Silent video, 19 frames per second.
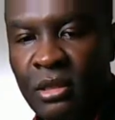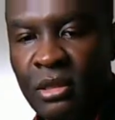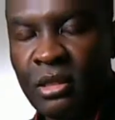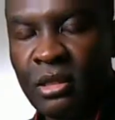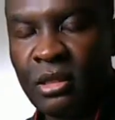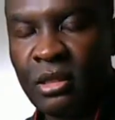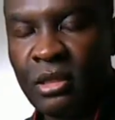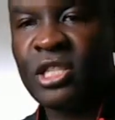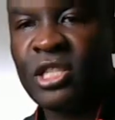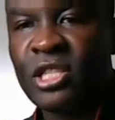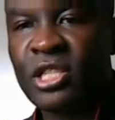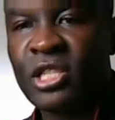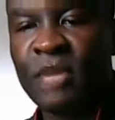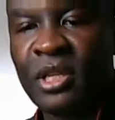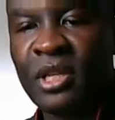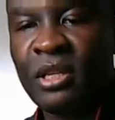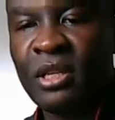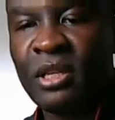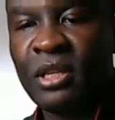That's
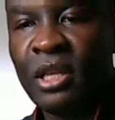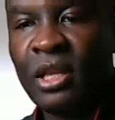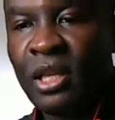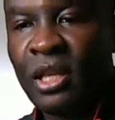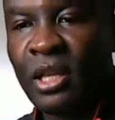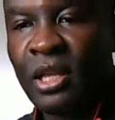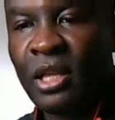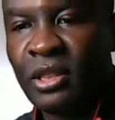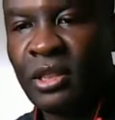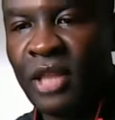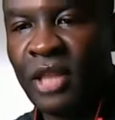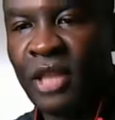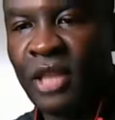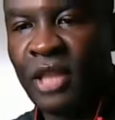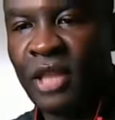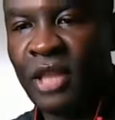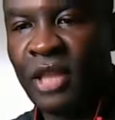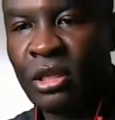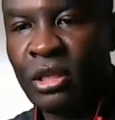something
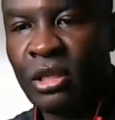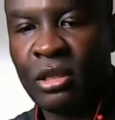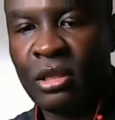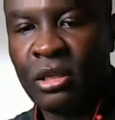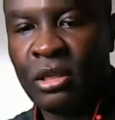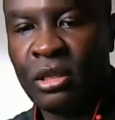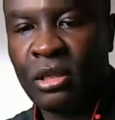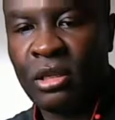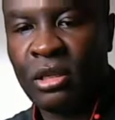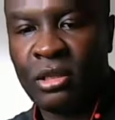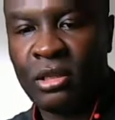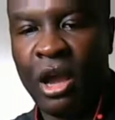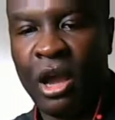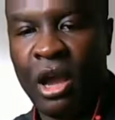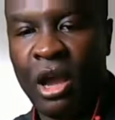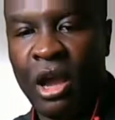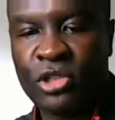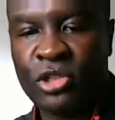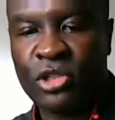that
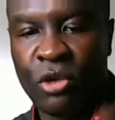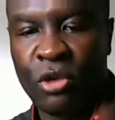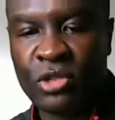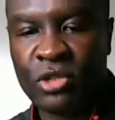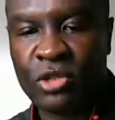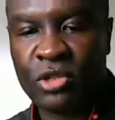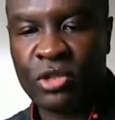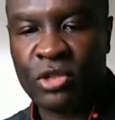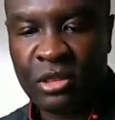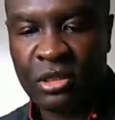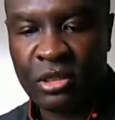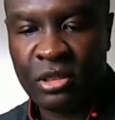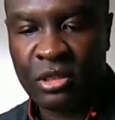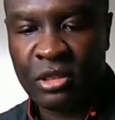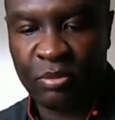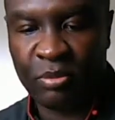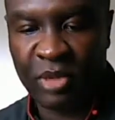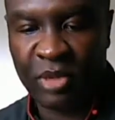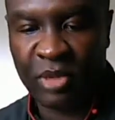y'all chosen
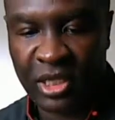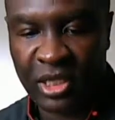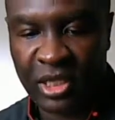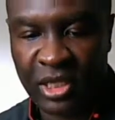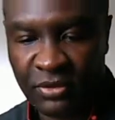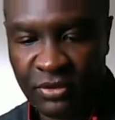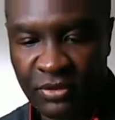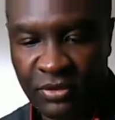to believe.